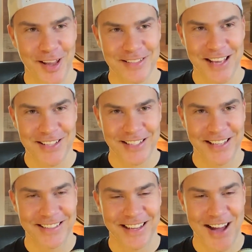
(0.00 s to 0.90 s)
you go. Sounds
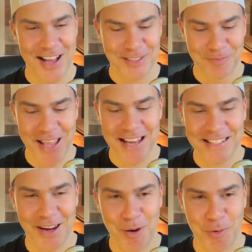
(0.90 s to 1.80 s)
good. Awesome. Thanks,
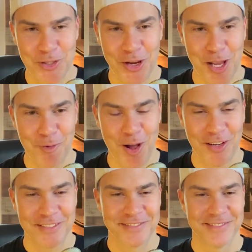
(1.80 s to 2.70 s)
Carrie. Appreciate you coming on.